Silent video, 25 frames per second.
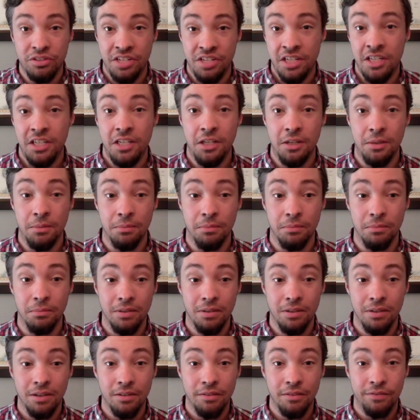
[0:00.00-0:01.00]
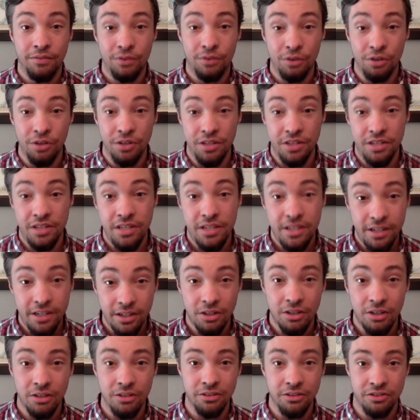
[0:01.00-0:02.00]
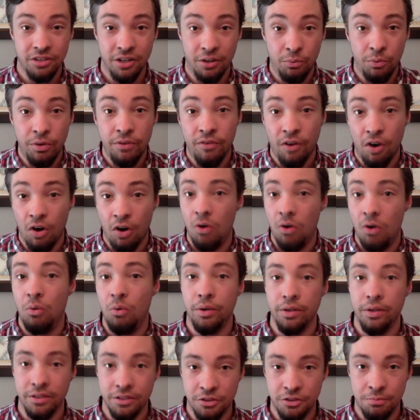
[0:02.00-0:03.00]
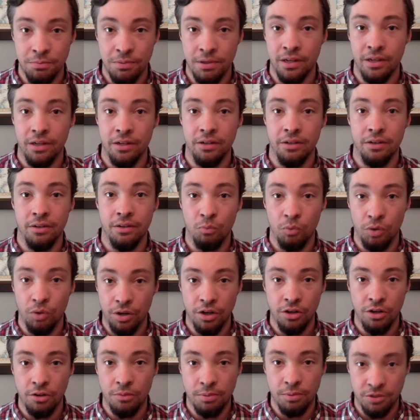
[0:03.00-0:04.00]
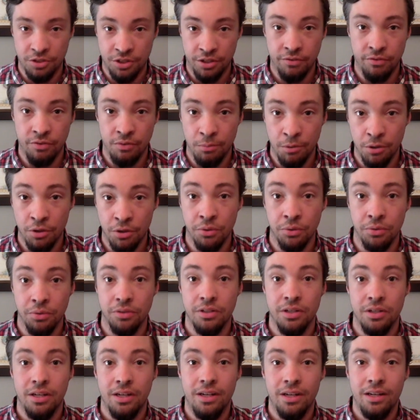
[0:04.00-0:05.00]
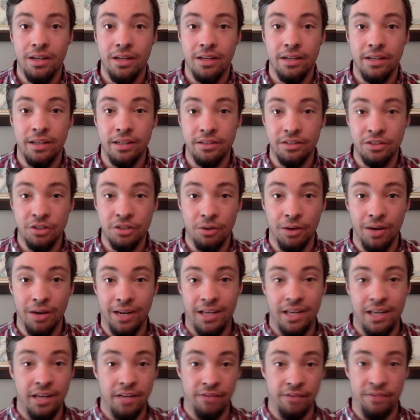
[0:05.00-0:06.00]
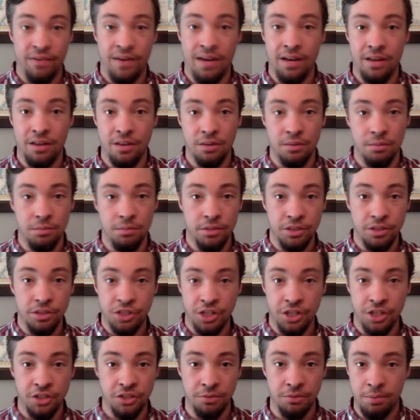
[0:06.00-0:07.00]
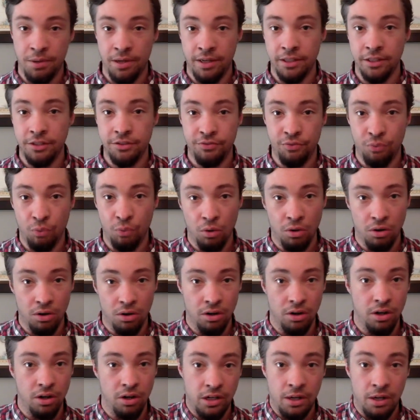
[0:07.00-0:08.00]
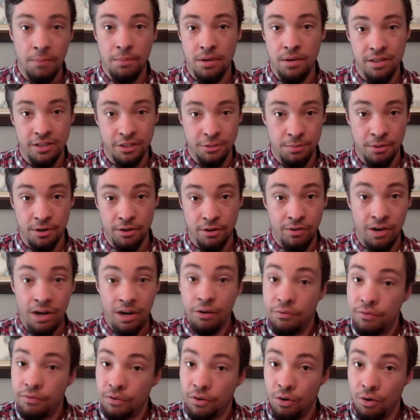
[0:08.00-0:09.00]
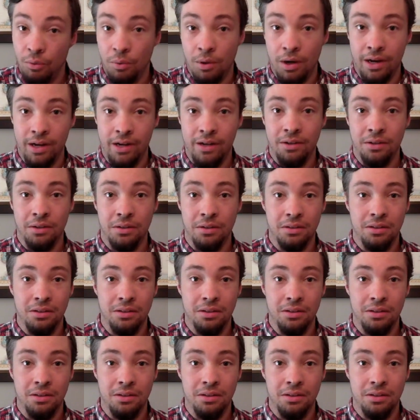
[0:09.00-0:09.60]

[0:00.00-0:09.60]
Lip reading: team for years. Like we've always been 100% remote. And so I can't fathom the change of pace for a company that's been around for a while,